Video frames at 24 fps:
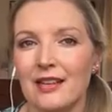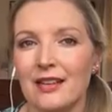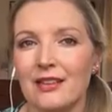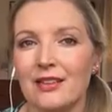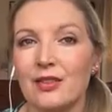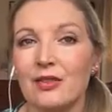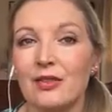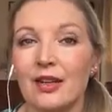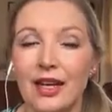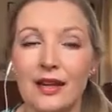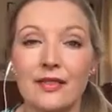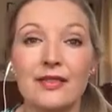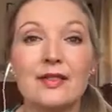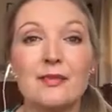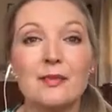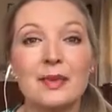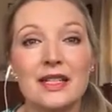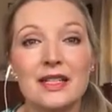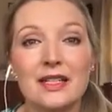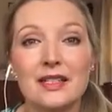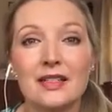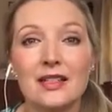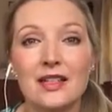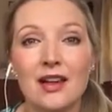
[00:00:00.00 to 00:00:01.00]
you love
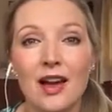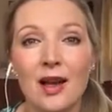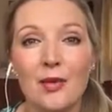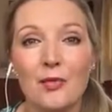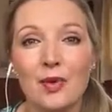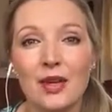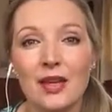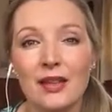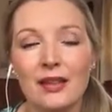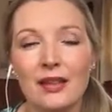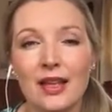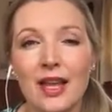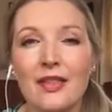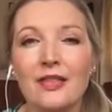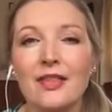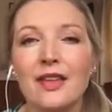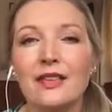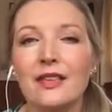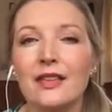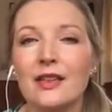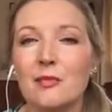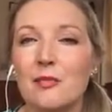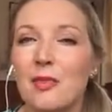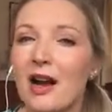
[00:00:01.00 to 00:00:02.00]
spending time with, and
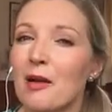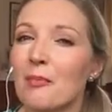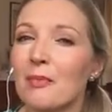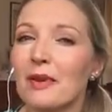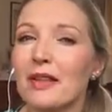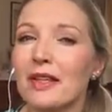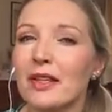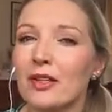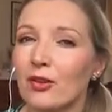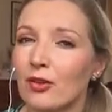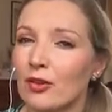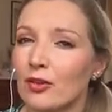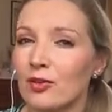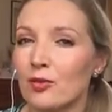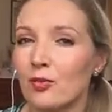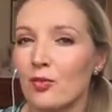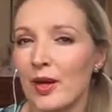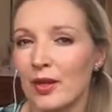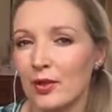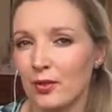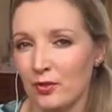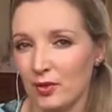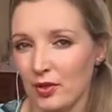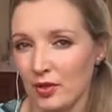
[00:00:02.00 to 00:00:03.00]
then there might be the odd
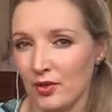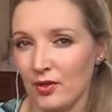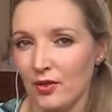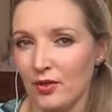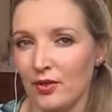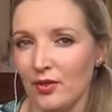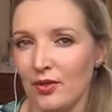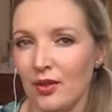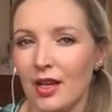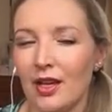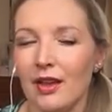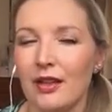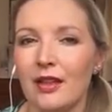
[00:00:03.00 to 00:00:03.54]
one or two